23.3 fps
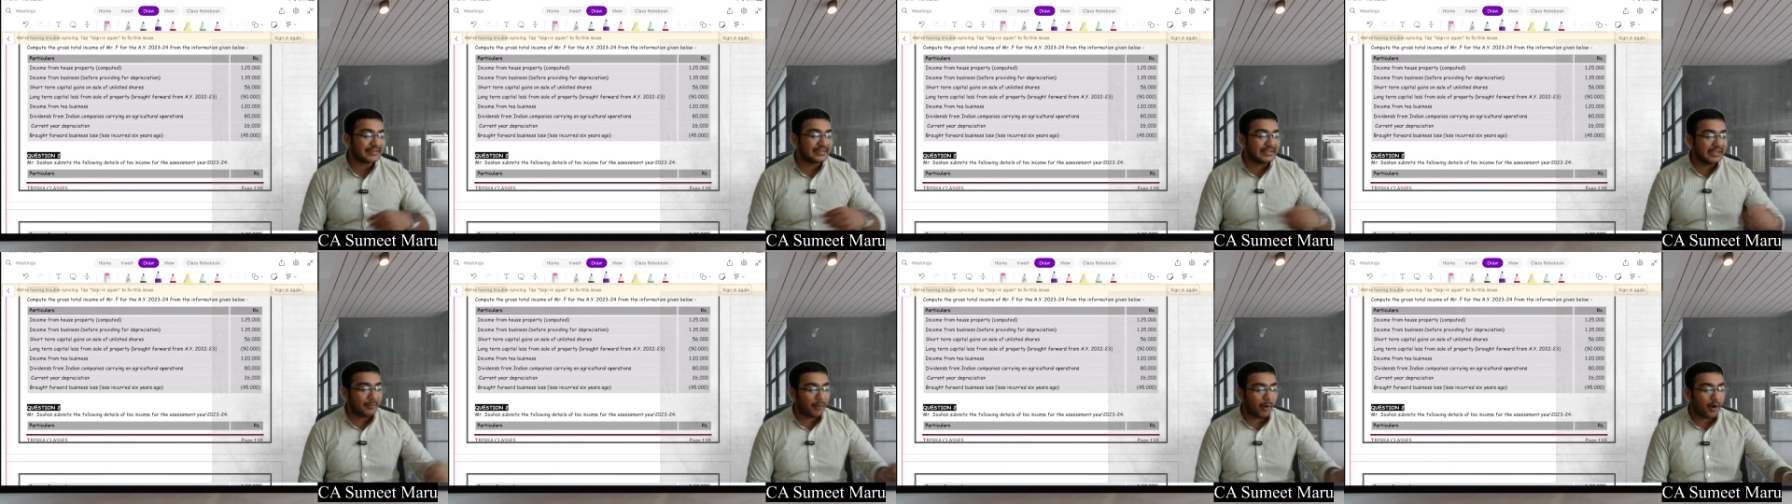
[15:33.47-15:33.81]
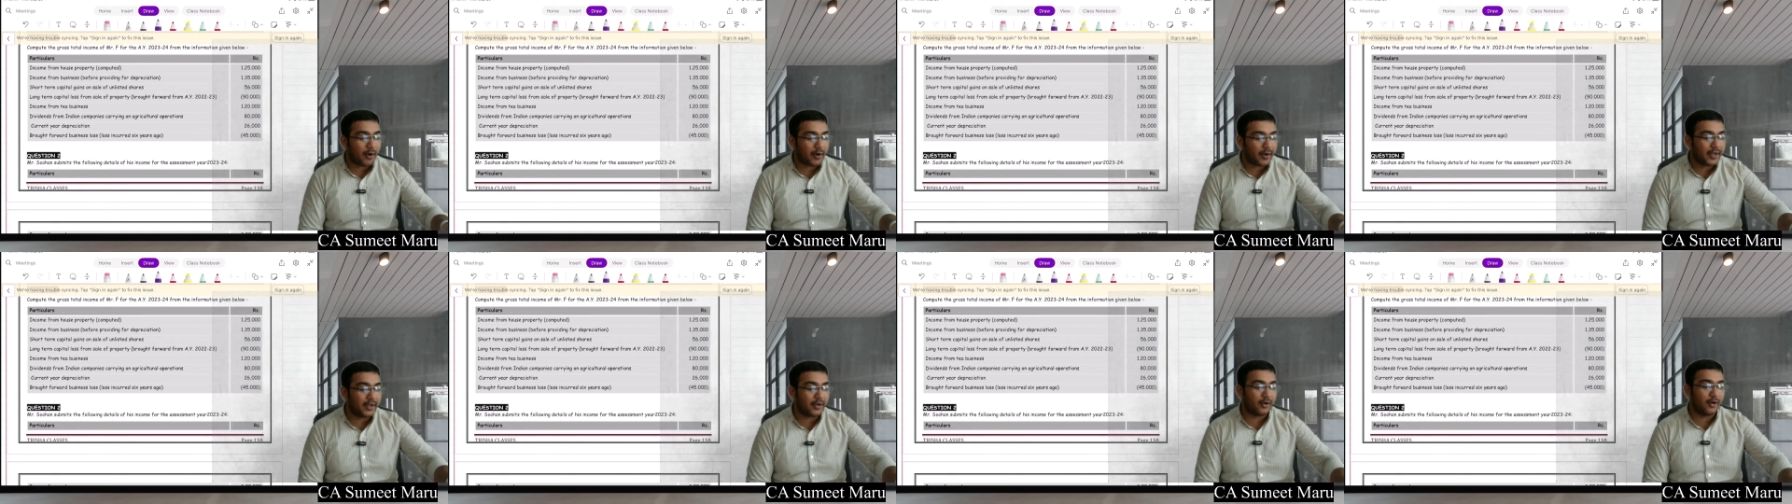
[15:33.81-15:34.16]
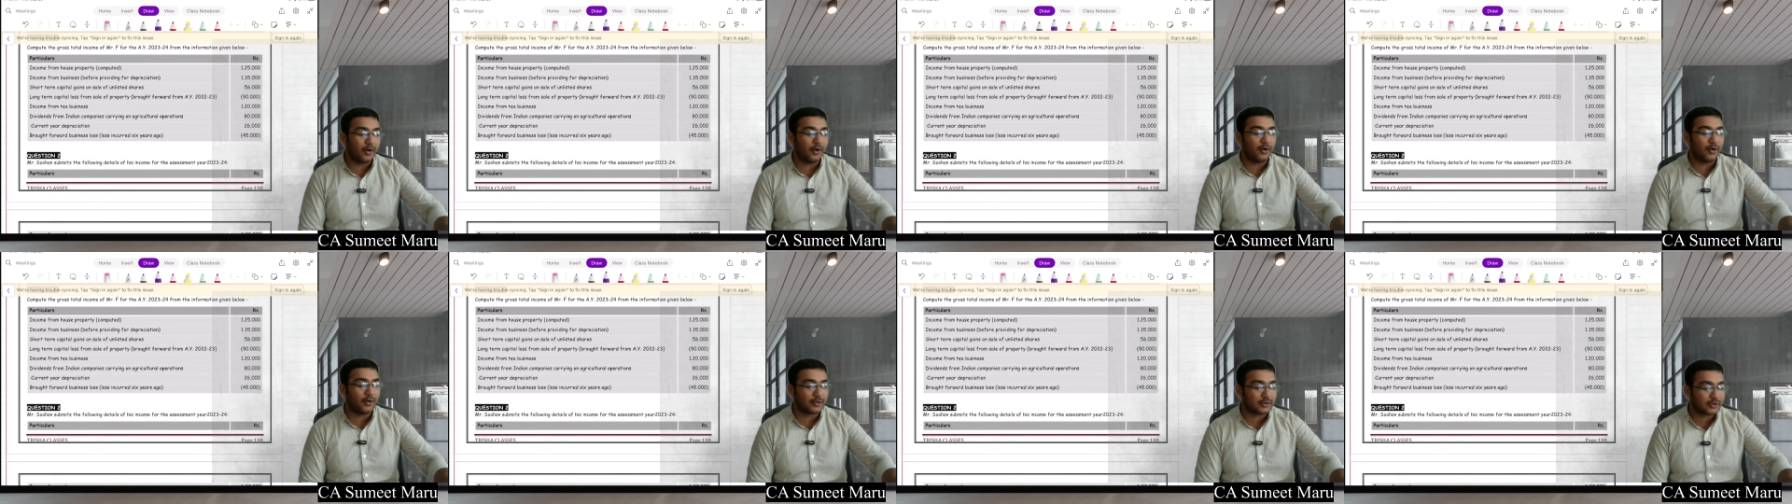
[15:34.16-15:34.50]
in the morning.
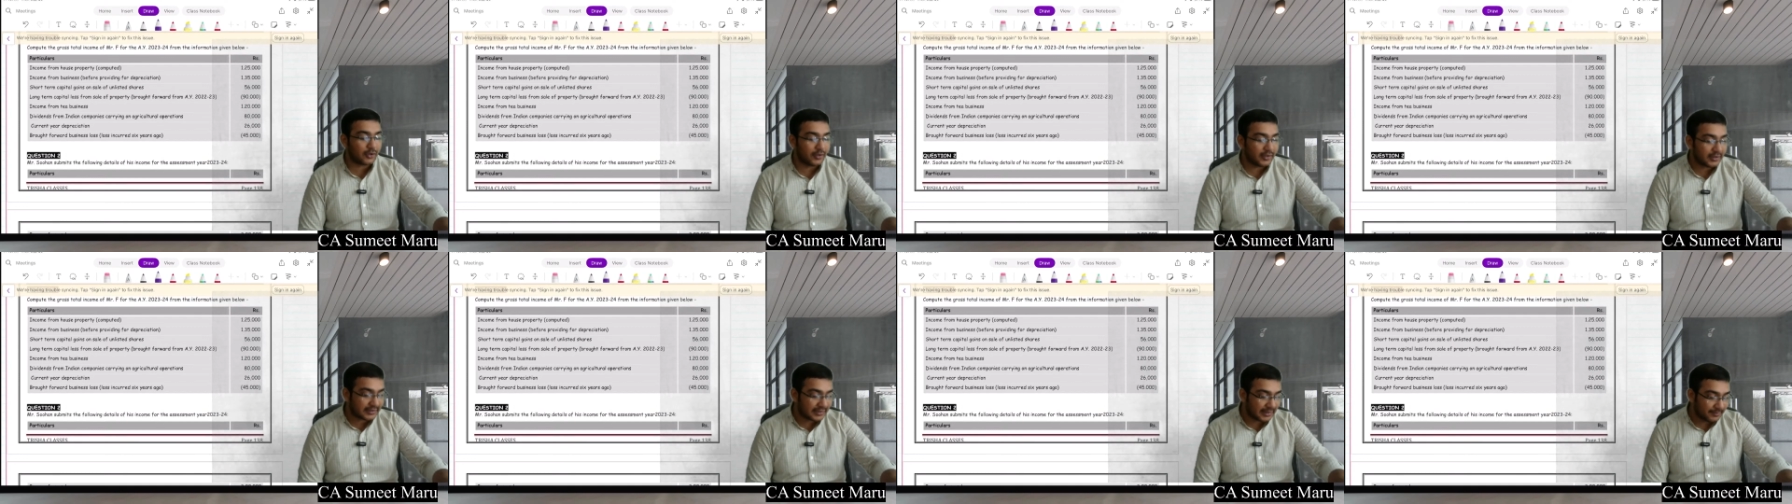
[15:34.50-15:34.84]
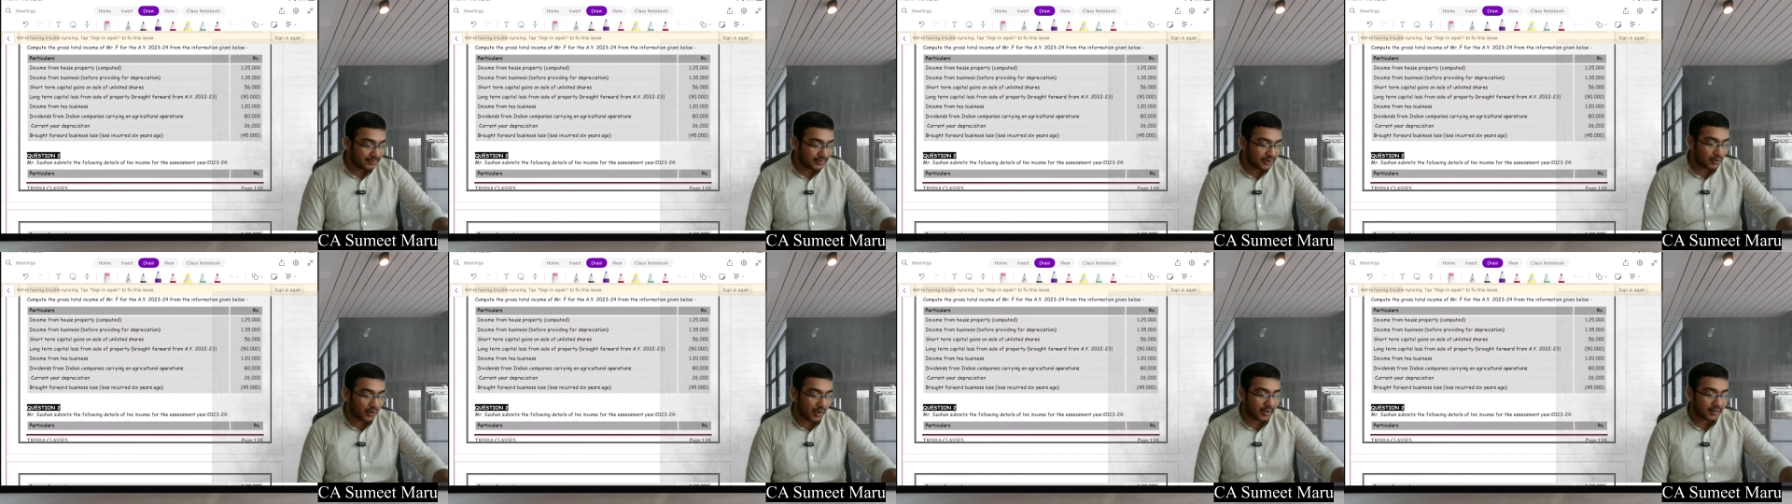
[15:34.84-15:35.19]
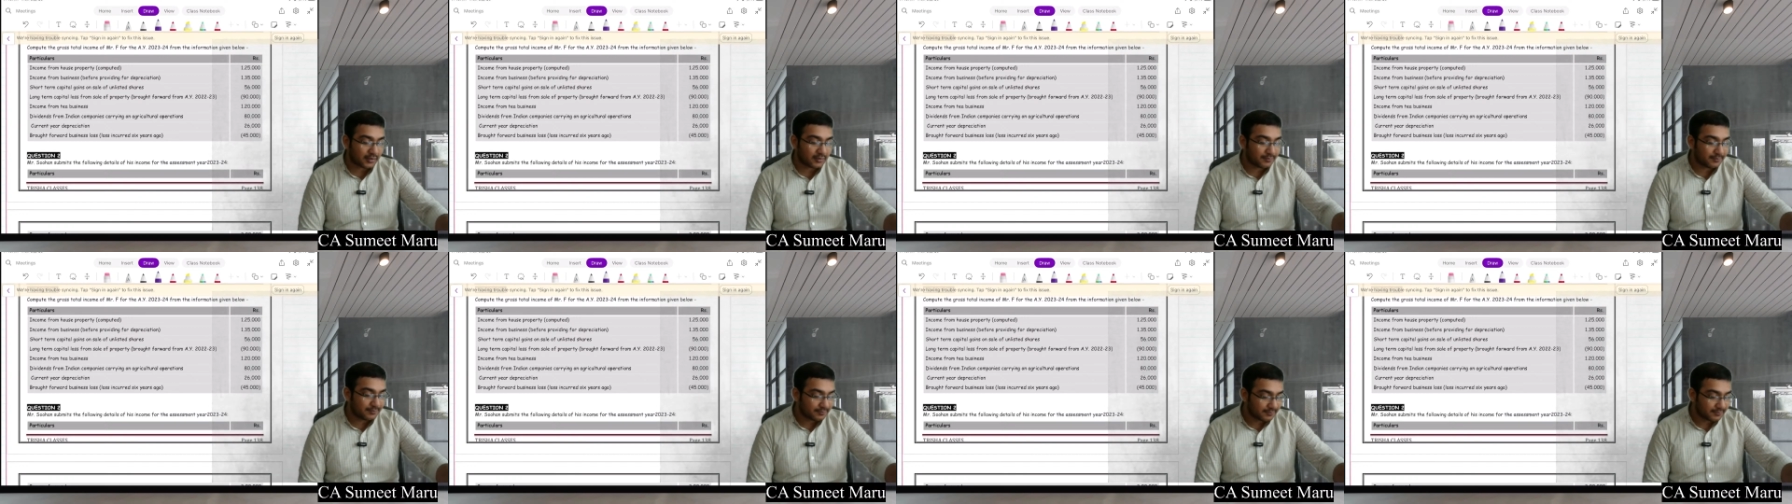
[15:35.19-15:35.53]
Oh, so it seems you are